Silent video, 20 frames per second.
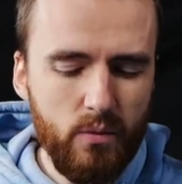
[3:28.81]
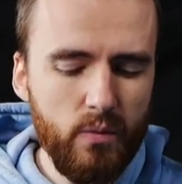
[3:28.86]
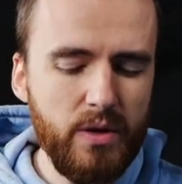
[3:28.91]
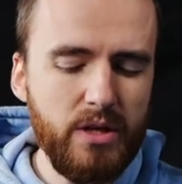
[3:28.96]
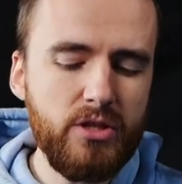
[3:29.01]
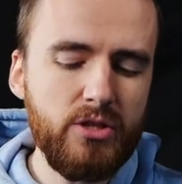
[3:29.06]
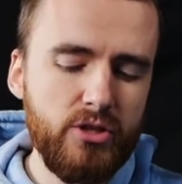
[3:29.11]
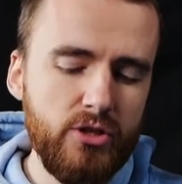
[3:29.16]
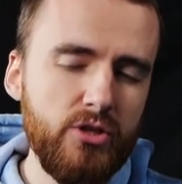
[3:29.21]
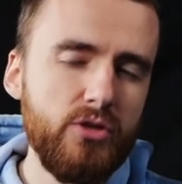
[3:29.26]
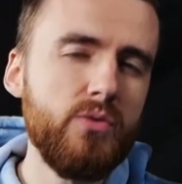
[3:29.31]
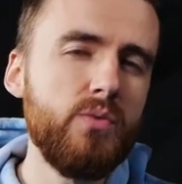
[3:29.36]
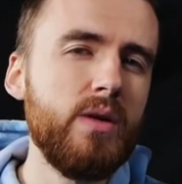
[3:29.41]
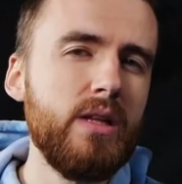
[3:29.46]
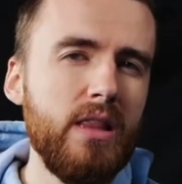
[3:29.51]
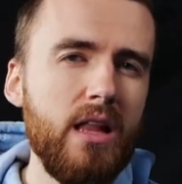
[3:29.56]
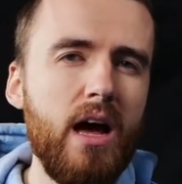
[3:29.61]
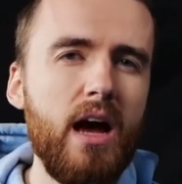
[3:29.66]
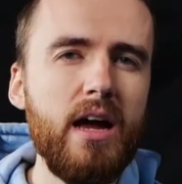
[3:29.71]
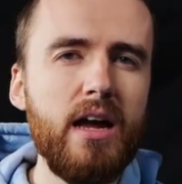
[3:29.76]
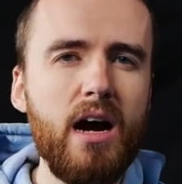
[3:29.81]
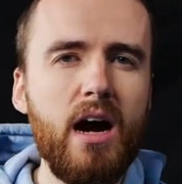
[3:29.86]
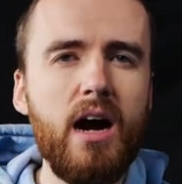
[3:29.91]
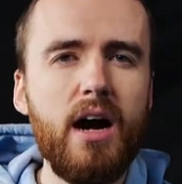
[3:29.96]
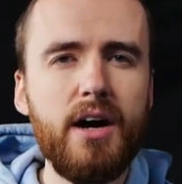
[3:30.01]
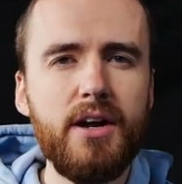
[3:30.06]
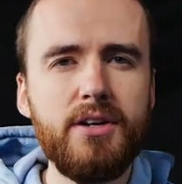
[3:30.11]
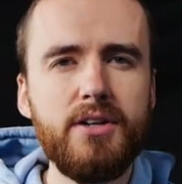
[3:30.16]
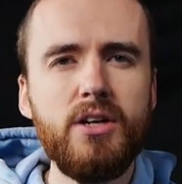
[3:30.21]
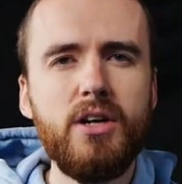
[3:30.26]
We do rely
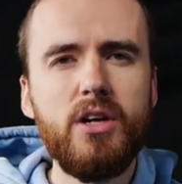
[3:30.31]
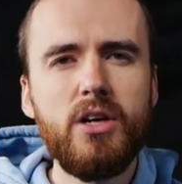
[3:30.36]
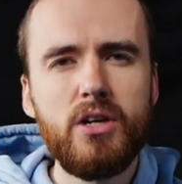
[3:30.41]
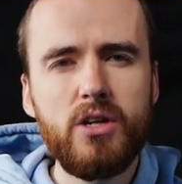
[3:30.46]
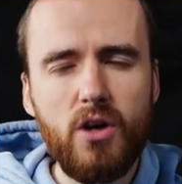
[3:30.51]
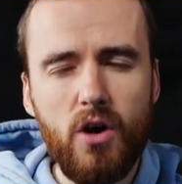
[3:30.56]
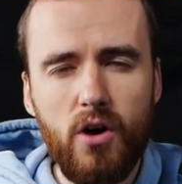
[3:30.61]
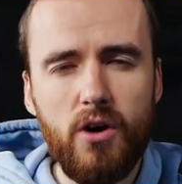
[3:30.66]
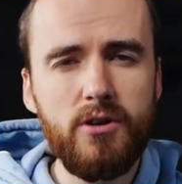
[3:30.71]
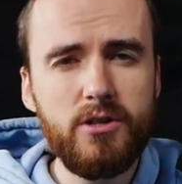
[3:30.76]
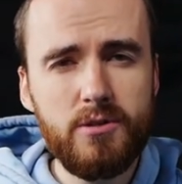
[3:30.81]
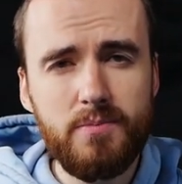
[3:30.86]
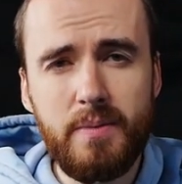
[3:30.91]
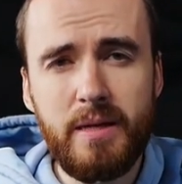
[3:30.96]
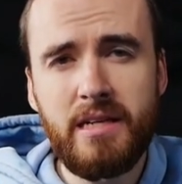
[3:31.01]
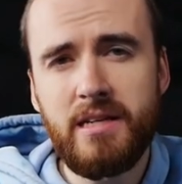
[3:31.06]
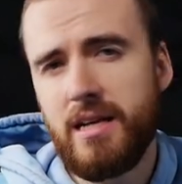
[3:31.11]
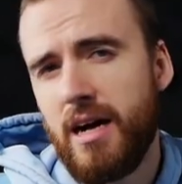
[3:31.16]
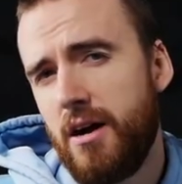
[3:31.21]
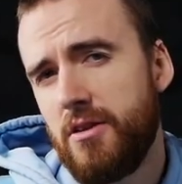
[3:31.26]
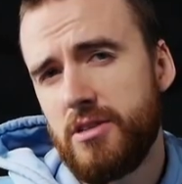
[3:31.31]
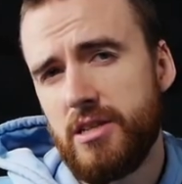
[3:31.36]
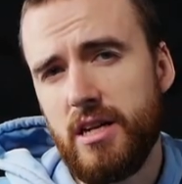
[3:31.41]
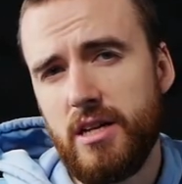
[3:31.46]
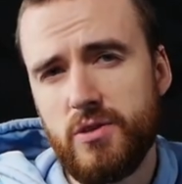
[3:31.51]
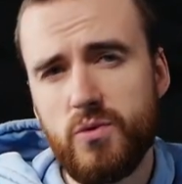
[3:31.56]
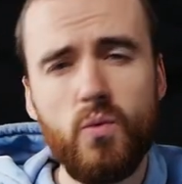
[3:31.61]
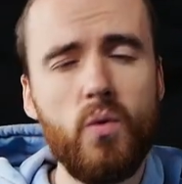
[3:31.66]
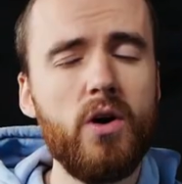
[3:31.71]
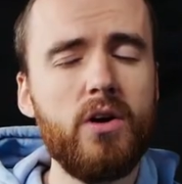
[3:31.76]
on cards being counted
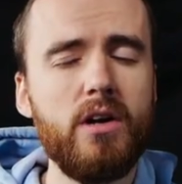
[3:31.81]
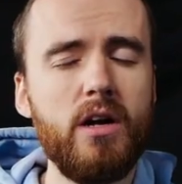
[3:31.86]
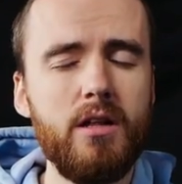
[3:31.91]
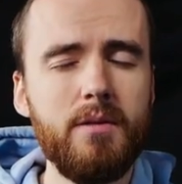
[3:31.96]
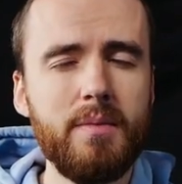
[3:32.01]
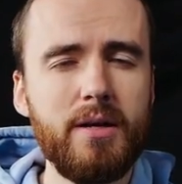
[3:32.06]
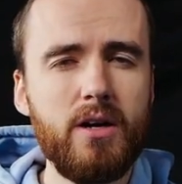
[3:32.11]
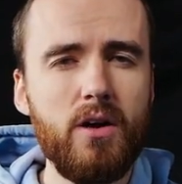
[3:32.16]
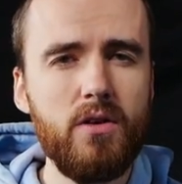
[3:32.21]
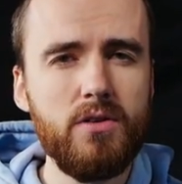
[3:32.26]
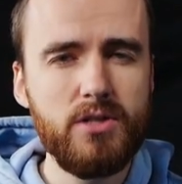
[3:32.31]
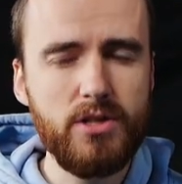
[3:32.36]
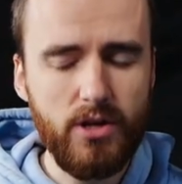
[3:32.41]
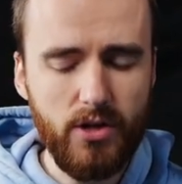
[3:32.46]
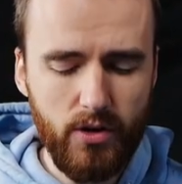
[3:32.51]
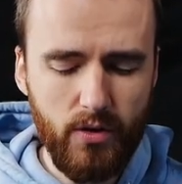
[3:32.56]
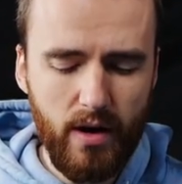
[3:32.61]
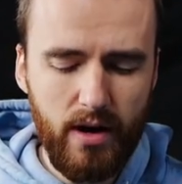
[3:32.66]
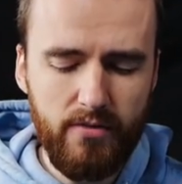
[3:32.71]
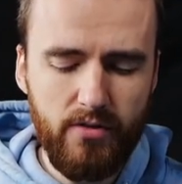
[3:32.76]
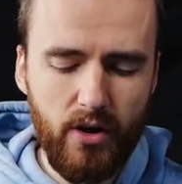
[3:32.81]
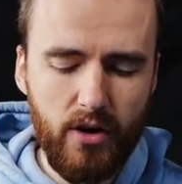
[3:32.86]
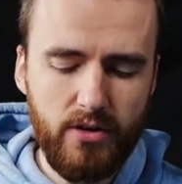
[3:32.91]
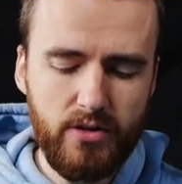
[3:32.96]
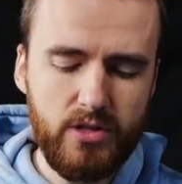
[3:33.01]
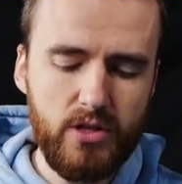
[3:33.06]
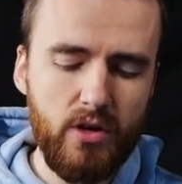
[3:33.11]
as water element cards in our graveyard.